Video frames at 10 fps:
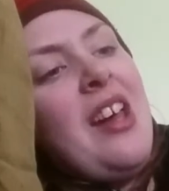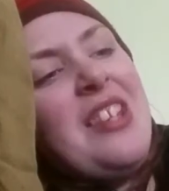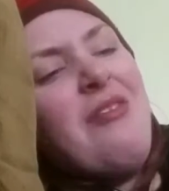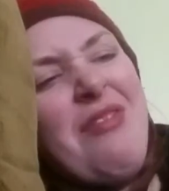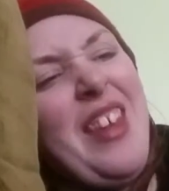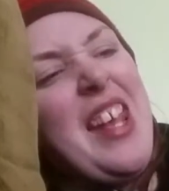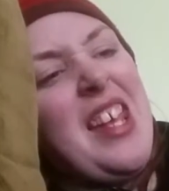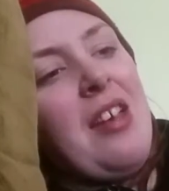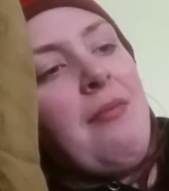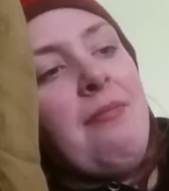"I don't like
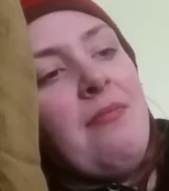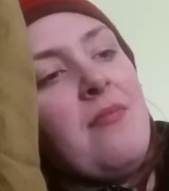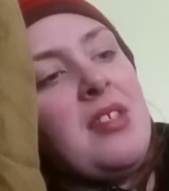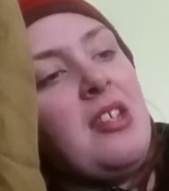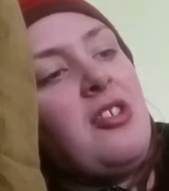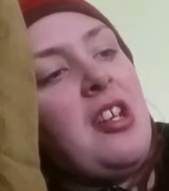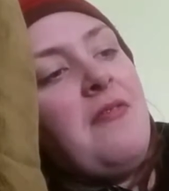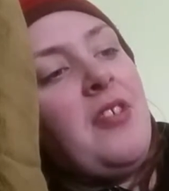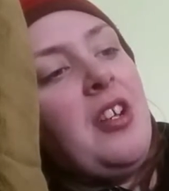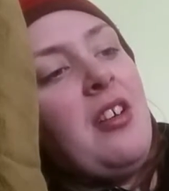him," said
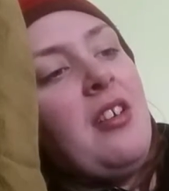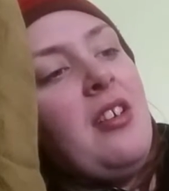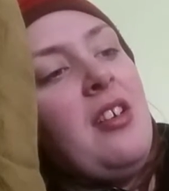Jennifer.